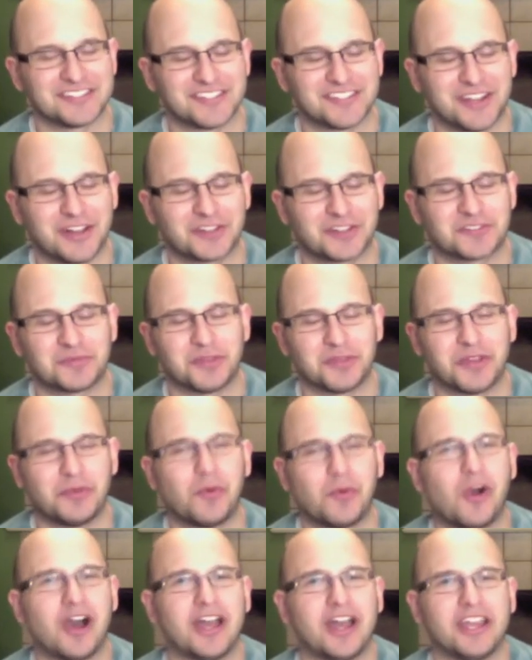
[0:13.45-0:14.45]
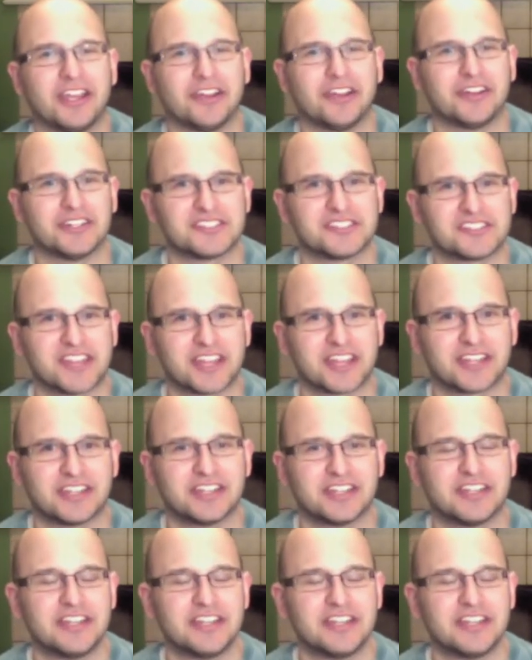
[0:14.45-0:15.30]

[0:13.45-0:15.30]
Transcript: and I'll explain why here in a second.